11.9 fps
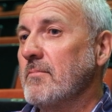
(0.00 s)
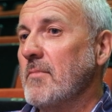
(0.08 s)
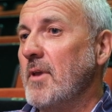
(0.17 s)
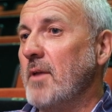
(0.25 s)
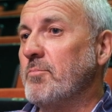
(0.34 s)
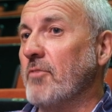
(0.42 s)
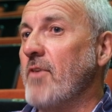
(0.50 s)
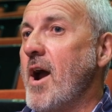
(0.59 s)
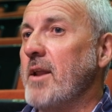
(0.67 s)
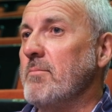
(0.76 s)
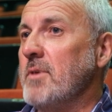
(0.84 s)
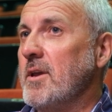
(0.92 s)
it
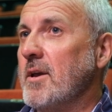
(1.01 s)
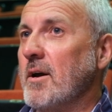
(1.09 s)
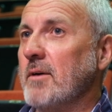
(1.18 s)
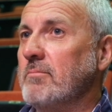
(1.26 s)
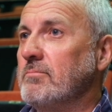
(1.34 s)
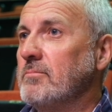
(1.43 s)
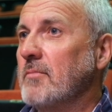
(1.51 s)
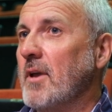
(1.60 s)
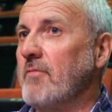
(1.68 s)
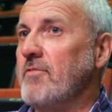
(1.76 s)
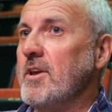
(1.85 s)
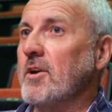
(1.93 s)
provided me a
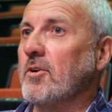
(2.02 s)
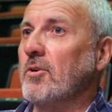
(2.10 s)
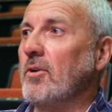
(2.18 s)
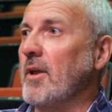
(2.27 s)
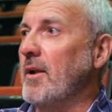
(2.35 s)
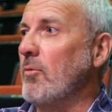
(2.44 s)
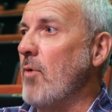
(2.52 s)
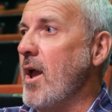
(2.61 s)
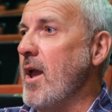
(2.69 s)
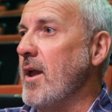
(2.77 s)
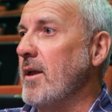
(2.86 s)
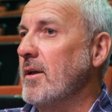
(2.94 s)
vehicle and a
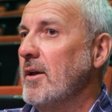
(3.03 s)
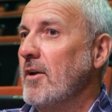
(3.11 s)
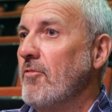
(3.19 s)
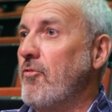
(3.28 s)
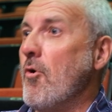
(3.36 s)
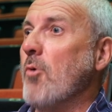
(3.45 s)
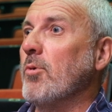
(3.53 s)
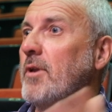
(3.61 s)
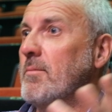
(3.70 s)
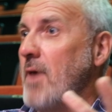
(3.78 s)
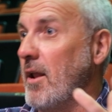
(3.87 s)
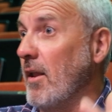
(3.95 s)
way forward in
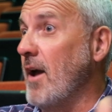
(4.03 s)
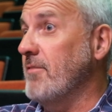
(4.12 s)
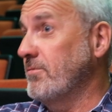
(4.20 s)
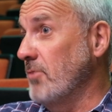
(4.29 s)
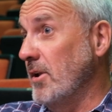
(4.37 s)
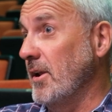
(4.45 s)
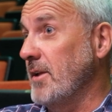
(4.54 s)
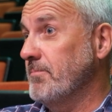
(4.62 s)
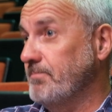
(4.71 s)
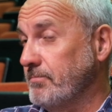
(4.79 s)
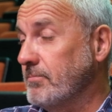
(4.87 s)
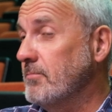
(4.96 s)
my life, really,
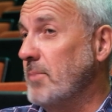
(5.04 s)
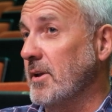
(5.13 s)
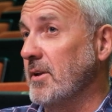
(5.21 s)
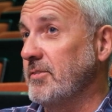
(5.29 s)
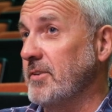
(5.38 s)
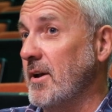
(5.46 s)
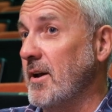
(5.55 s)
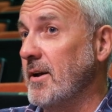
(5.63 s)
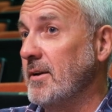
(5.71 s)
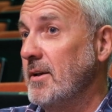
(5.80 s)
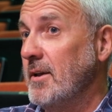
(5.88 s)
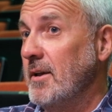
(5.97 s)
because
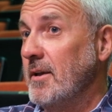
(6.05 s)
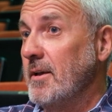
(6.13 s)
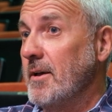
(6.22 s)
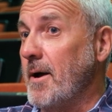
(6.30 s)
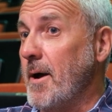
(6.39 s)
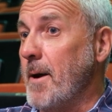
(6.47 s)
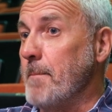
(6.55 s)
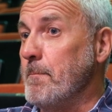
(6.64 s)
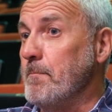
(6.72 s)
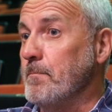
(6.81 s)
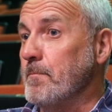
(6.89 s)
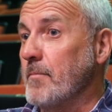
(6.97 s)

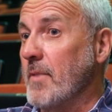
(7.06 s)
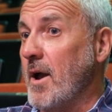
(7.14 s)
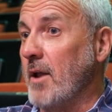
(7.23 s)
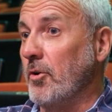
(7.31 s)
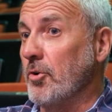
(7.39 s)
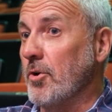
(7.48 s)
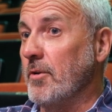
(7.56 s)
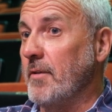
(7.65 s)
I learned